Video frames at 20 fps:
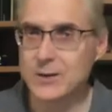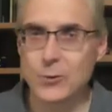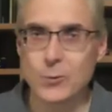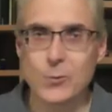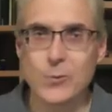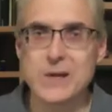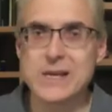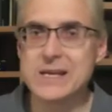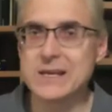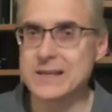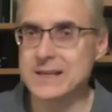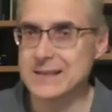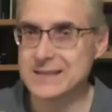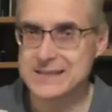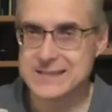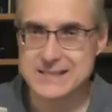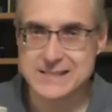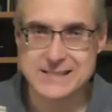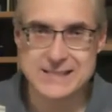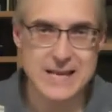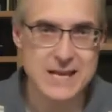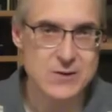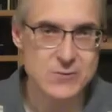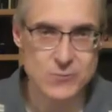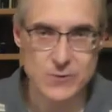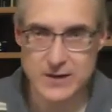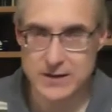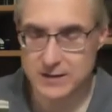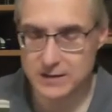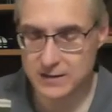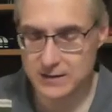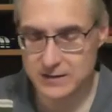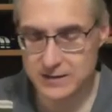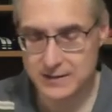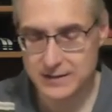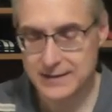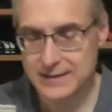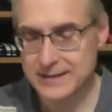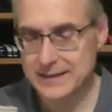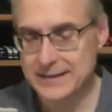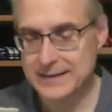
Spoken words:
weak, sin-riddled